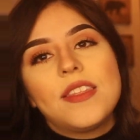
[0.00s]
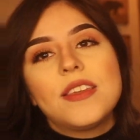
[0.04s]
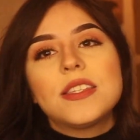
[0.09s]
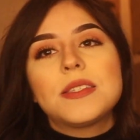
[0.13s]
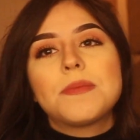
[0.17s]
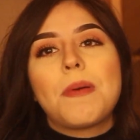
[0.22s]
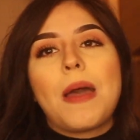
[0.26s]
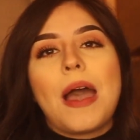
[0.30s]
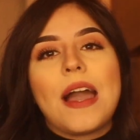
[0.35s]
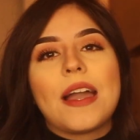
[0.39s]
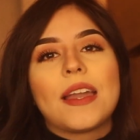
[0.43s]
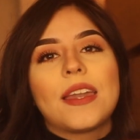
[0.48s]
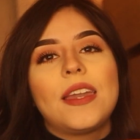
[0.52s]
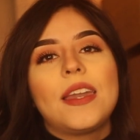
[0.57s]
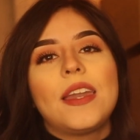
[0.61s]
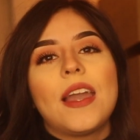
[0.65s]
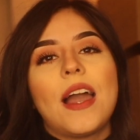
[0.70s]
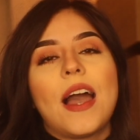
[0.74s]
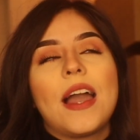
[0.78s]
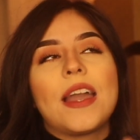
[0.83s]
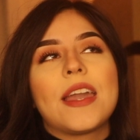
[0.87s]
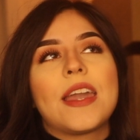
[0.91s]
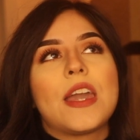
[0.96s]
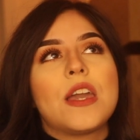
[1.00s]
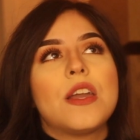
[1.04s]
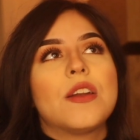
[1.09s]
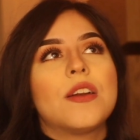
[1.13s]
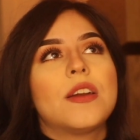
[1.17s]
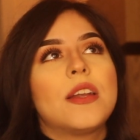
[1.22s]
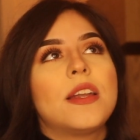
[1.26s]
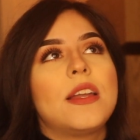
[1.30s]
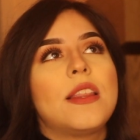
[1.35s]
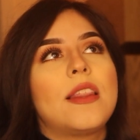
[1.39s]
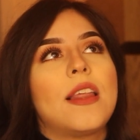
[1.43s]
this baggie, I
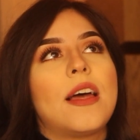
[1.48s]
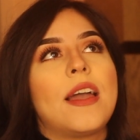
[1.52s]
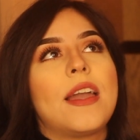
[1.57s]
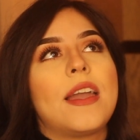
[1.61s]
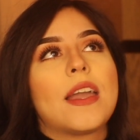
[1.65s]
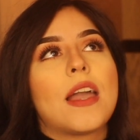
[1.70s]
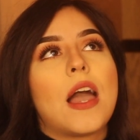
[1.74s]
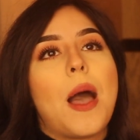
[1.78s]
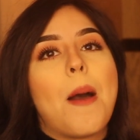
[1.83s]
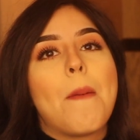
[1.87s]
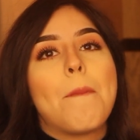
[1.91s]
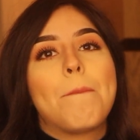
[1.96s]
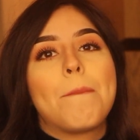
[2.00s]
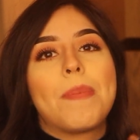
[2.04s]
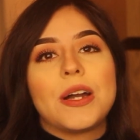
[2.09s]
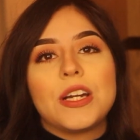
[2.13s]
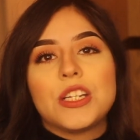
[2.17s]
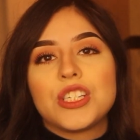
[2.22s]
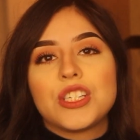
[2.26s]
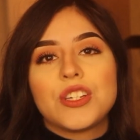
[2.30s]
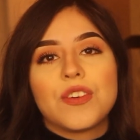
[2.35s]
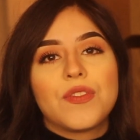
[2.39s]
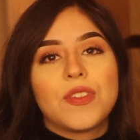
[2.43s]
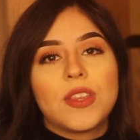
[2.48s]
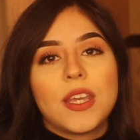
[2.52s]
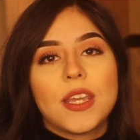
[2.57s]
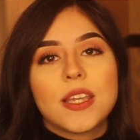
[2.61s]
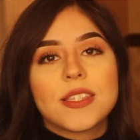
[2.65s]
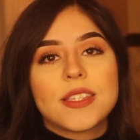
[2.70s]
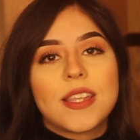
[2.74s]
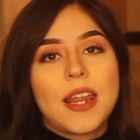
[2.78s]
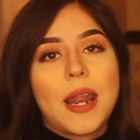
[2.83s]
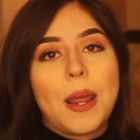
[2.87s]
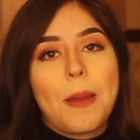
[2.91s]
carry like a bunch of
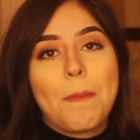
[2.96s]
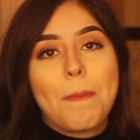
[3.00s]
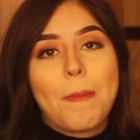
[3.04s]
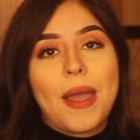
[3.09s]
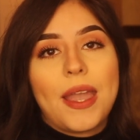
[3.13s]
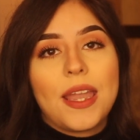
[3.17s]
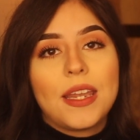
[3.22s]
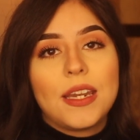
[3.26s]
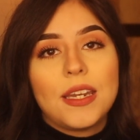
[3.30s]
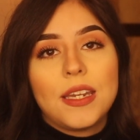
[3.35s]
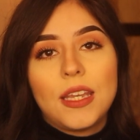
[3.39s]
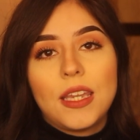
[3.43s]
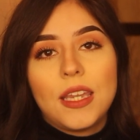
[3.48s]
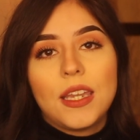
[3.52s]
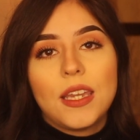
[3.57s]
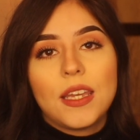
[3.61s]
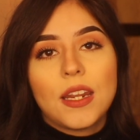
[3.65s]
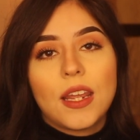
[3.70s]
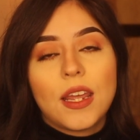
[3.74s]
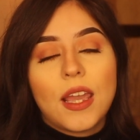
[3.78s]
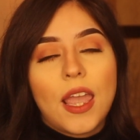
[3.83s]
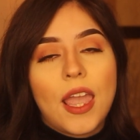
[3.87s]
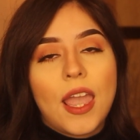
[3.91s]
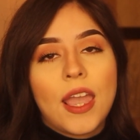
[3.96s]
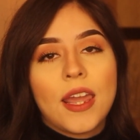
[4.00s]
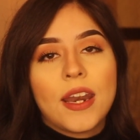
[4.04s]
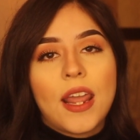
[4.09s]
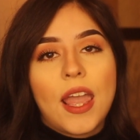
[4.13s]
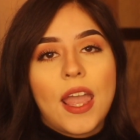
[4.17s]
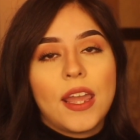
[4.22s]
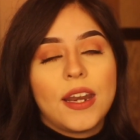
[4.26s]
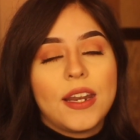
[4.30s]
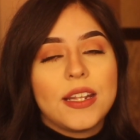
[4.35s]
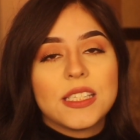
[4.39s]
things that I might need in
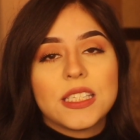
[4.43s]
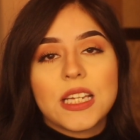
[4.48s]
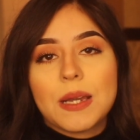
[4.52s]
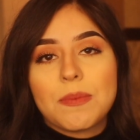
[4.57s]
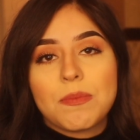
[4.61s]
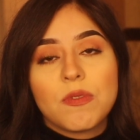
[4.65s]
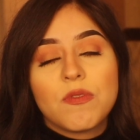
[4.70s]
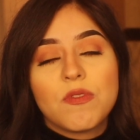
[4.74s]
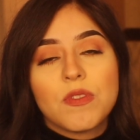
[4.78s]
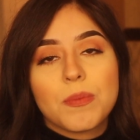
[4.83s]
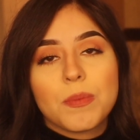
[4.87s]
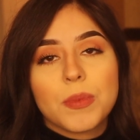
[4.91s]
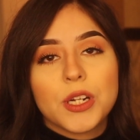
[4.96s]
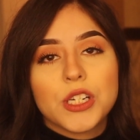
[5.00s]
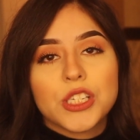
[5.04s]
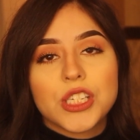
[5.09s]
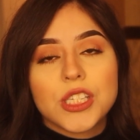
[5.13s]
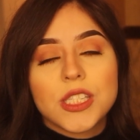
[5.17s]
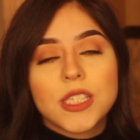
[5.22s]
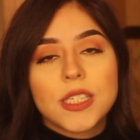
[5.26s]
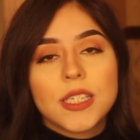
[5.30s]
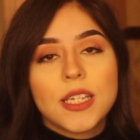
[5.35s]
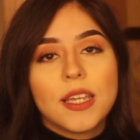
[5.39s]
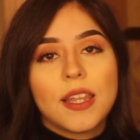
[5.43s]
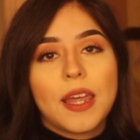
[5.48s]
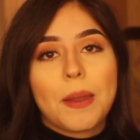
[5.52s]
any type of emergency,